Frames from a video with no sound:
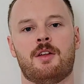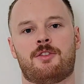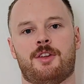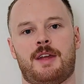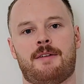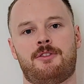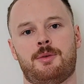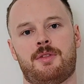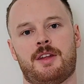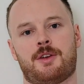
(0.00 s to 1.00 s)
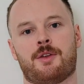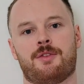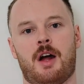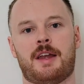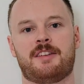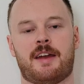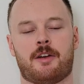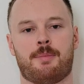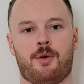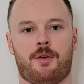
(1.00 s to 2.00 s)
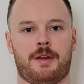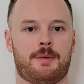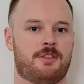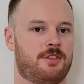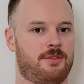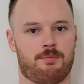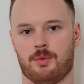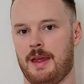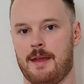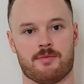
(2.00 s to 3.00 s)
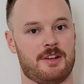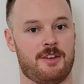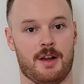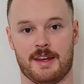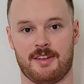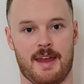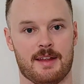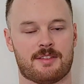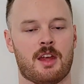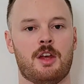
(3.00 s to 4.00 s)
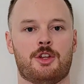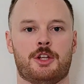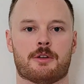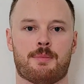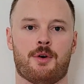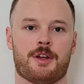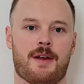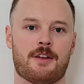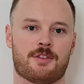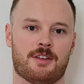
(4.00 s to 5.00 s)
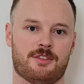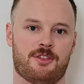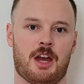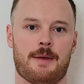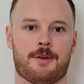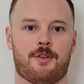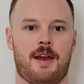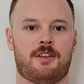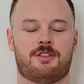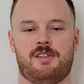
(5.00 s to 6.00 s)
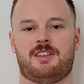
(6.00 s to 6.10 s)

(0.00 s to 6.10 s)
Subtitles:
So you have to do a thing called 90-day reporting, which is every 90 days, you report your address to Thai immigration.